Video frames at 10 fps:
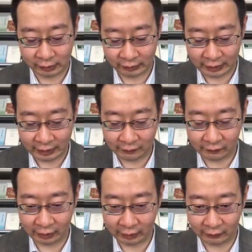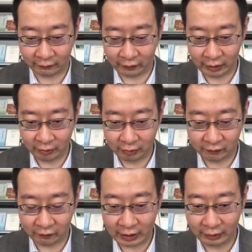say a few
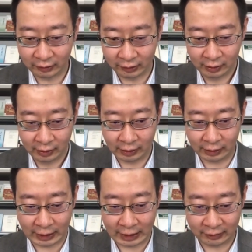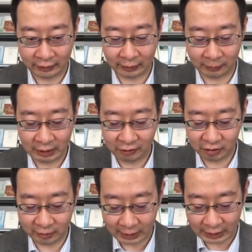things as
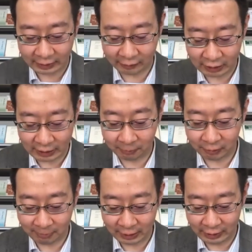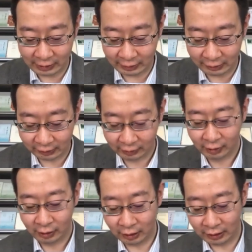mentioned by Graham probably in his
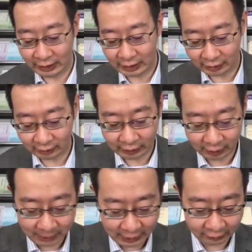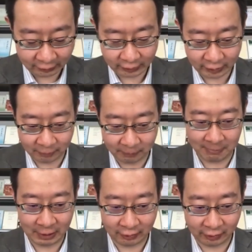early comments. So
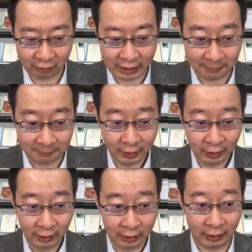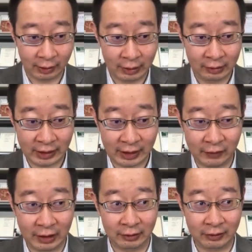because Graham is
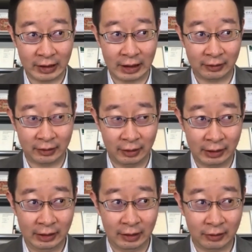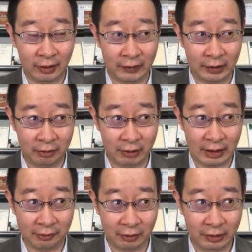convinced that leaders of the two
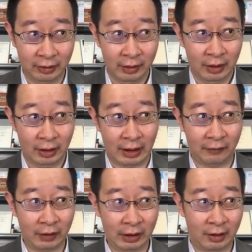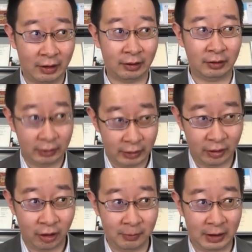countries, I think, are
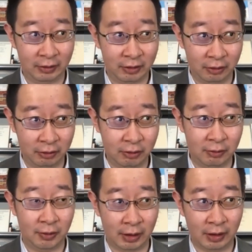determined to